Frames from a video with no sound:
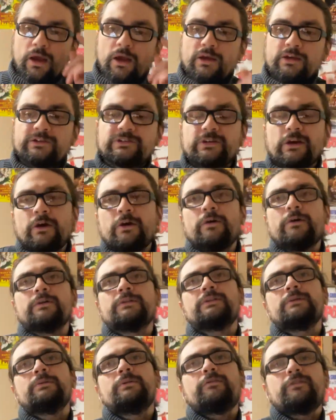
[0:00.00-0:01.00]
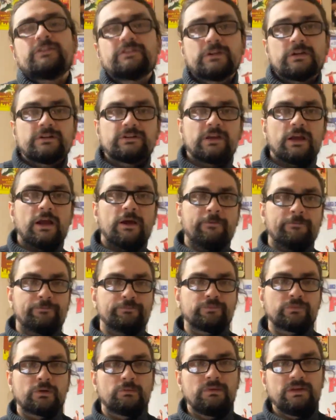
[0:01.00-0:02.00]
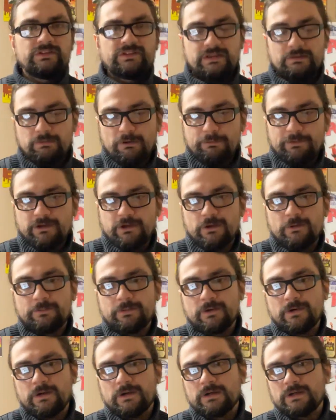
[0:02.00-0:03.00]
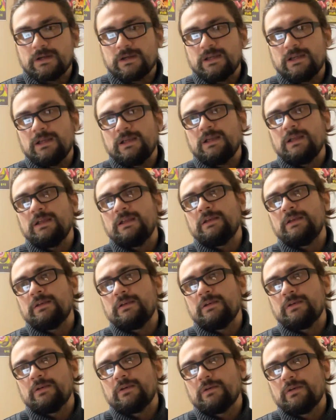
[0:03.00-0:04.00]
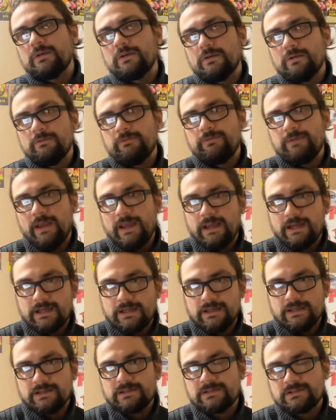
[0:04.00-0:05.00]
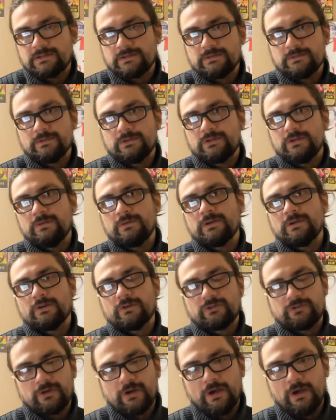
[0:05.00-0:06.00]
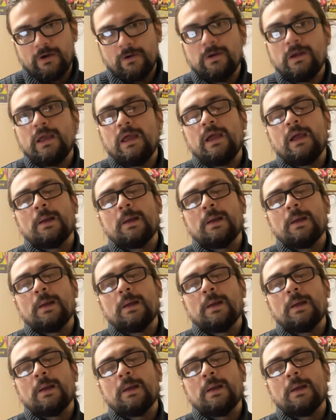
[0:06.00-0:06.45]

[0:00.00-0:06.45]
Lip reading: So, the movie starts off, we see Whoopi Goldberg in Vegas doing her show.